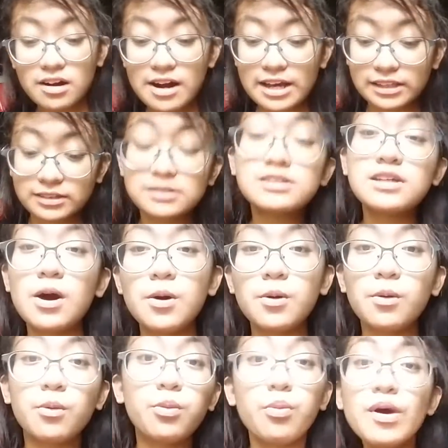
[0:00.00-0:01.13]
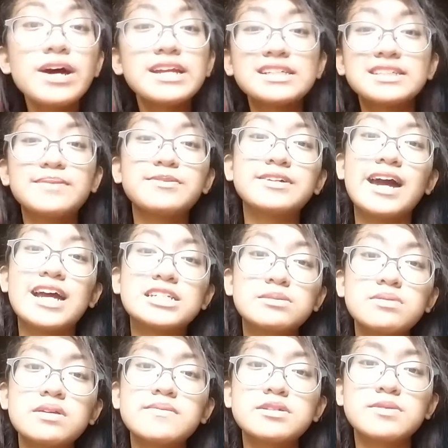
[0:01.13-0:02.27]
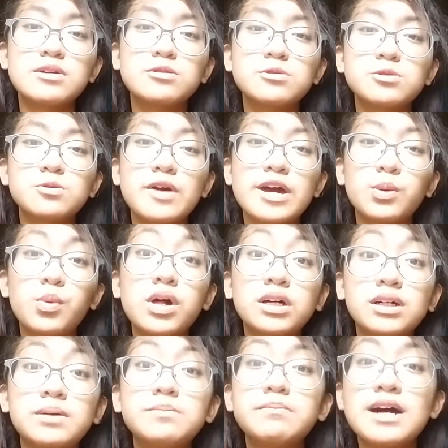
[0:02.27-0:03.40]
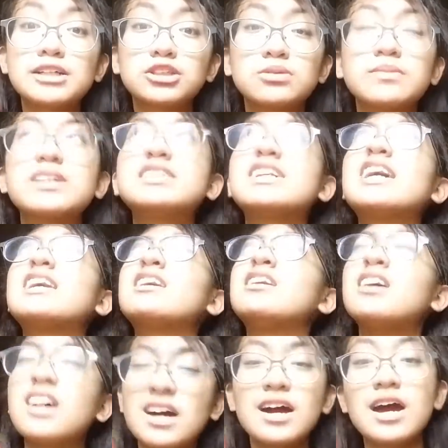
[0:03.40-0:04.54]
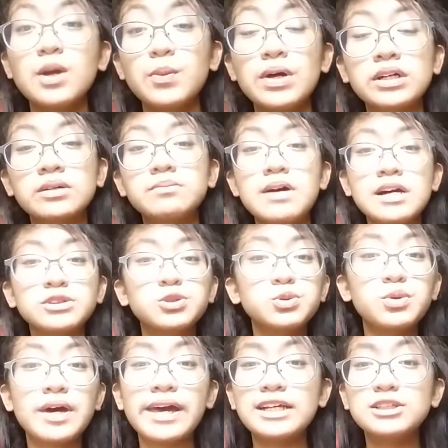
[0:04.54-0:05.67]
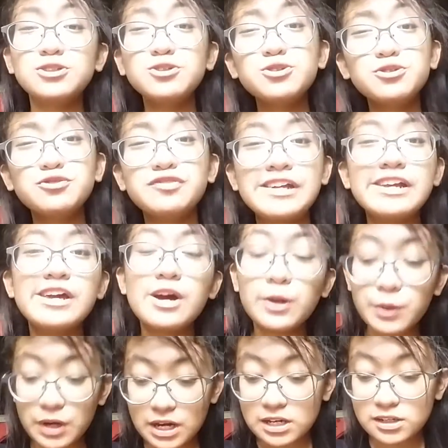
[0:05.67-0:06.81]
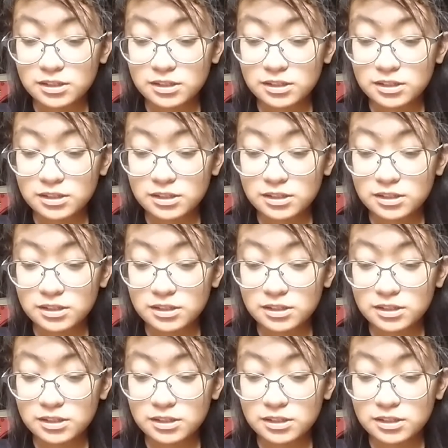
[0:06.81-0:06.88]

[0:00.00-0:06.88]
Alright, so what is up you guys, my name is Mairuzu and welcome back to my channel and welcome back to a new video.